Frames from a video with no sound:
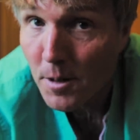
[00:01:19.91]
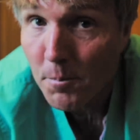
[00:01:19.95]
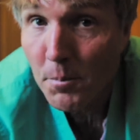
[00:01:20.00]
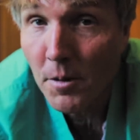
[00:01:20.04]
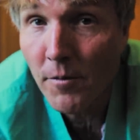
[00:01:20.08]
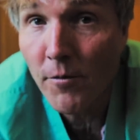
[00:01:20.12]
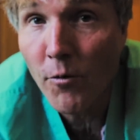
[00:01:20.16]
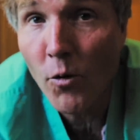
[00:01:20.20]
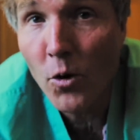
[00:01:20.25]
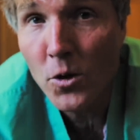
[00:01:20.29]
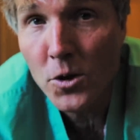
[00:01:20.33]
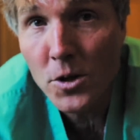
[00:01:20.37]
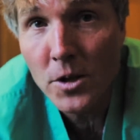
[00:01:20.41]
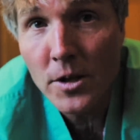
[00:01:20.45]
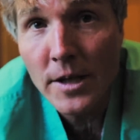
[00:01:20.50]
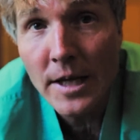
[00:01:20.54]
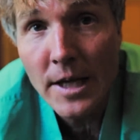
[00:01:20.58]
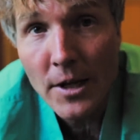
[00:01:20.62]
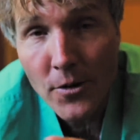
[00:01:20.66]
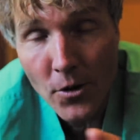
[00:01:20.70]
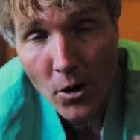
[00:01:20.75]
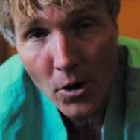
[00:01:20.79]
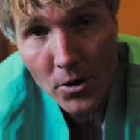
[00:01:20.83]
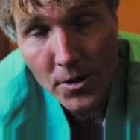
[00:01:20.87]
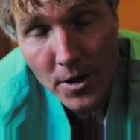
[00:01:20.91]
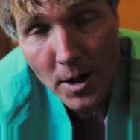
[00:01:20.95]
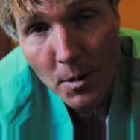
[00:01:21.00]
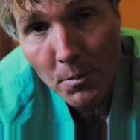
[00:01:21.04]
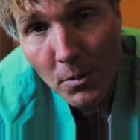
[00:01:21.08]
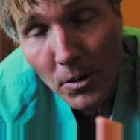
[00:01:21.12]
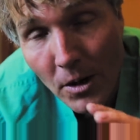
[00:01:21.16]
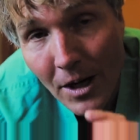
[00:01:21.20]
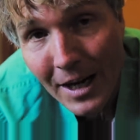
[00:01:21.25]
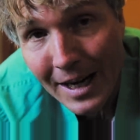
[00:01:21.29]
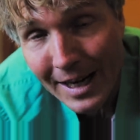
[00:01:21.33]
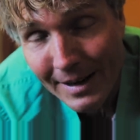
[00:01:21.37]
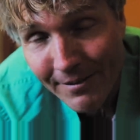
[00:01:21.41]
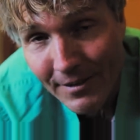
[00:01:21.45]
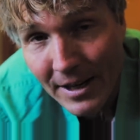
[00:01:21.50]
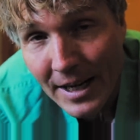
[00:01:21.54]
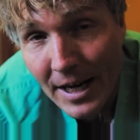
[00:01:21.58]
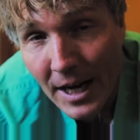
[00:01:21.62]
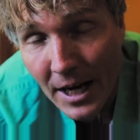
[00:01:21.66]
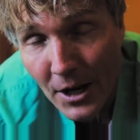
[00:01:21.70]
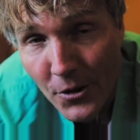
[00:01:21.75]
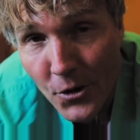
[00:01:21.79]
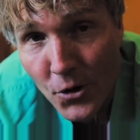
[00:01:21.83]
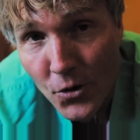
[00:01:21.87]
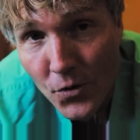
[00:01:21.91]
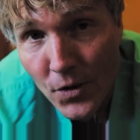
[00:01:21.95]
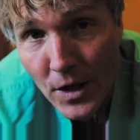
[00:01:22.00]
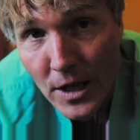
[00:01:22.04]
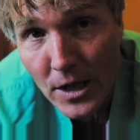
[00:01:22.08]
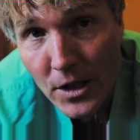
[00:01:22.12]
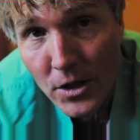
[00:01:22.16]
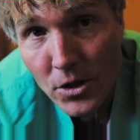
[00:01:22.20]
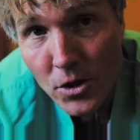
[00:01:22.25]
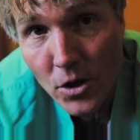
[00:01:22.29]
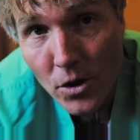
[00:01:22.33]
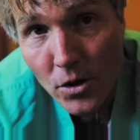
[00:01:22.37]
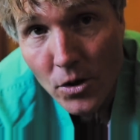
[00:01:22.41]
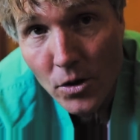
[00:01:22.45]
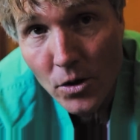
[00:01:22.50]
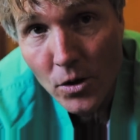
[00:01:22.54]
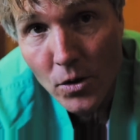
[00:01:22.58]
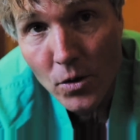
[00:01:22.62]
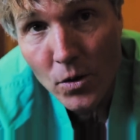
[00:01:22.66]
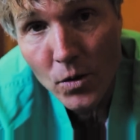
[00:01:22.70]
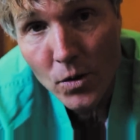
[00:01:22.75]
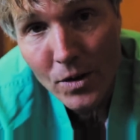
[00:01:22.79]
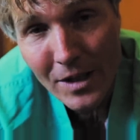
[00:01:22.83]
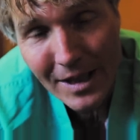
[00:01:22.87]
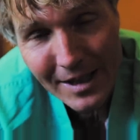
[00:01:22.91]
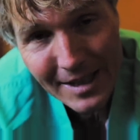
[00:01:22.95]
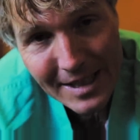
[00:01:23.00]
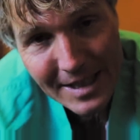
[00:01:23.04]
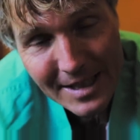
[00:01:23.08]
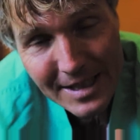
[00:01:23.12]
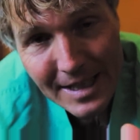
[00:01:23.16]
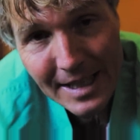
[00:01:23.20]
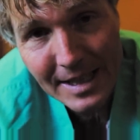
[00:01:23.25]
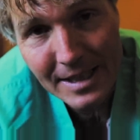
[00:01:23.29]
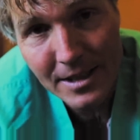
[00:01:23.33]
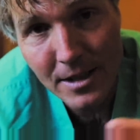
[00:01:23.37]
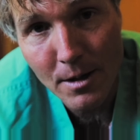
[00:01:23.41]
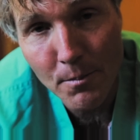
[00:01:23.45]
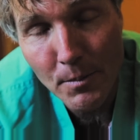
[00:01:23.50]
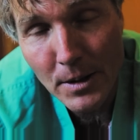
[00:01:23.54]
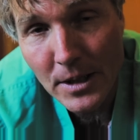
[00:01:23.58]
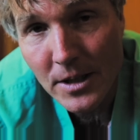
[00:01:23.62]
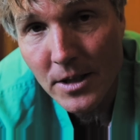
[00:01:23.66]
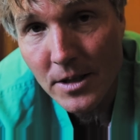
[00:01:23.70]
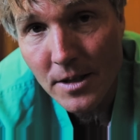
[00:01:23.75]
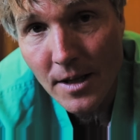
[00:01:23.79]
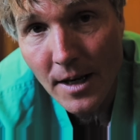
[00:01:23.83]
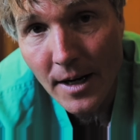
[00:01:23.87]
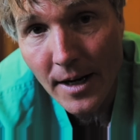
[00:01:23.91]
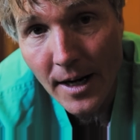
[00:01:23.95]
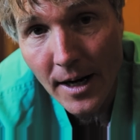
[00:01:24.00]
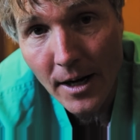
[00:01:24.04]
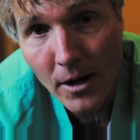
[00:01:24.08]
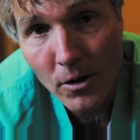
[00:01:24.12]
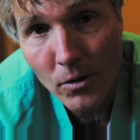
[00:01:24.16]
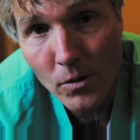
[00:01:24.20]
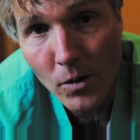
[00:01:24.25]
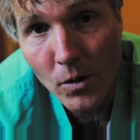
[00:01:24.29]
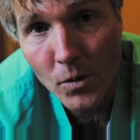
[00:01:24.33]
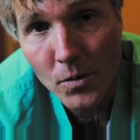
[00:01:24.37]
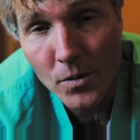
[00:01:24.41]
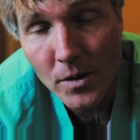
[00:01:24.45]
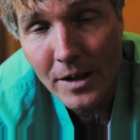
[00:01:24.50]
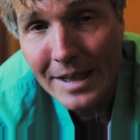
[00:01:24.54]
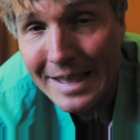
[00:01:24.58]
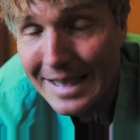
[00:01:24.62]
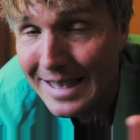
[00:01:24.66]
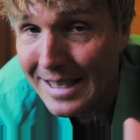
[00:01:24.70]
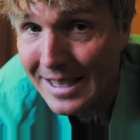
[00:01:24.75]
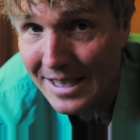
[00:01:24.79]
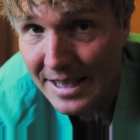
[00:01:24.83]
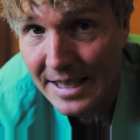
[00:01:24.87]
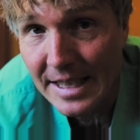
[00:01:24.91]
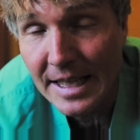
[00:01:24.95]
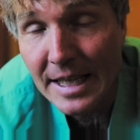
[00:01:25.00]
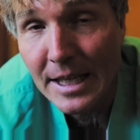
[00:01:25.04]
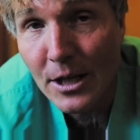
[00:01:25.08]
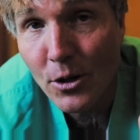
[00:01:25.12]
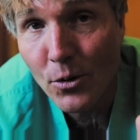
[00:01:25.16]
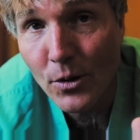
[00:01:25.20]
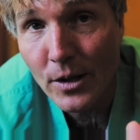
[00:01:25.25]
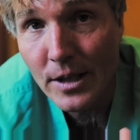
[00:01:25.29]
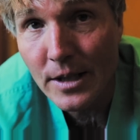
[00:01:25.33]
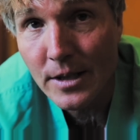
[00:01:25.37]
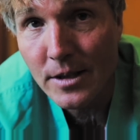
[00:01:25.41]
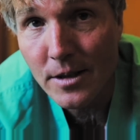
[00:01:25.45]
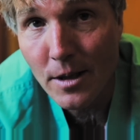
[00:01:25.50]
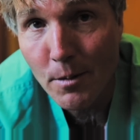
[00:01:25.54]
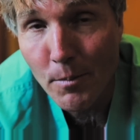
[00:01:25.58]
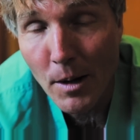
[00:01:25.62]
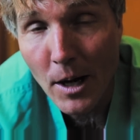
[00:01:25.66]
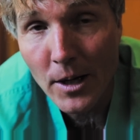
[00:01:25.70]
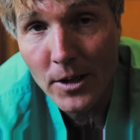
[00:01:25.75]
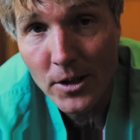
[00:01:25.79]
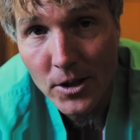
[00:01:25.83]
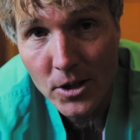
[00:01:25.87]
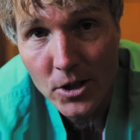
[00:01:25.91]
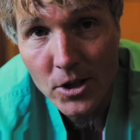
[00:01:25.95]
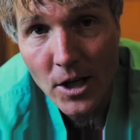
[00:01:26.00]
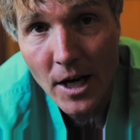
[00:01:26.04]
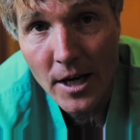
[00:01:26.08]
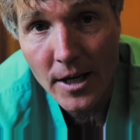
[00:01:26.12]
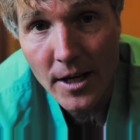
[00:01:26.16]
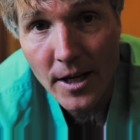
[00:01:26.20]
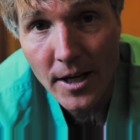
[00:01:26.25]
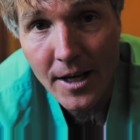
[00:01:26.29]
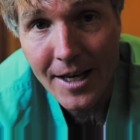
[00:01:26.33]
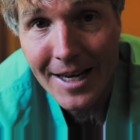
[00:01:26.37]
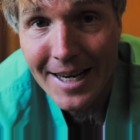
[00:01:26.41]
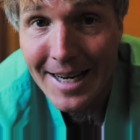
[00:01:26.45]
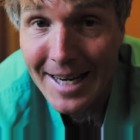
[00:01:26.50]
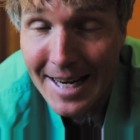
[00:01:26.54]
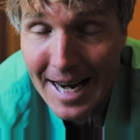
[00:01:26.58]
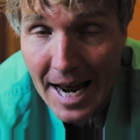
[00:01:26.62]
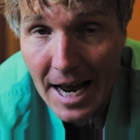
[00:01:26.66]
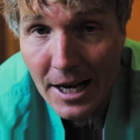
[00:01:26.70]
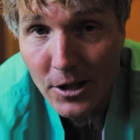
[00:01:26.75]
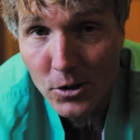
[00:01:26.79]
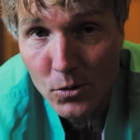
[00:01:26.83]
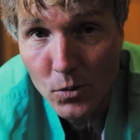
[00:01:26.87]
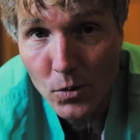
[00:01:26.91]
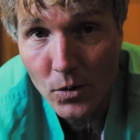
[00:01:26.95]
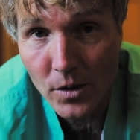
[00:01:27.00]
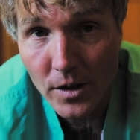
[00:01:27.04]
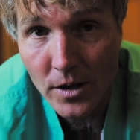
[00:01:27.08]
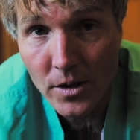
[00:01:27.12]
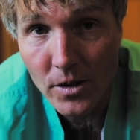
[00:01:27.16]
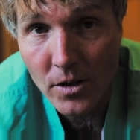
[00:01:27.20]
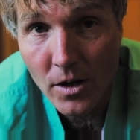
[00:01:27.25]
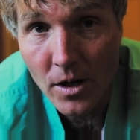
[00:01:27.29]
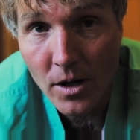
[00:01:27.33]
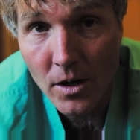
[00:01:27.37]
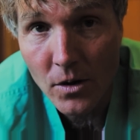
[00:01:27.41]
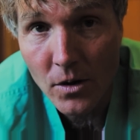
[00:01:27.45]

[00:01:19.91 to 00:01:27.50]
But fortunately, there are a number of other things you can do to at least like diminish that hair load, like just decrease the amount of shedding naturally in your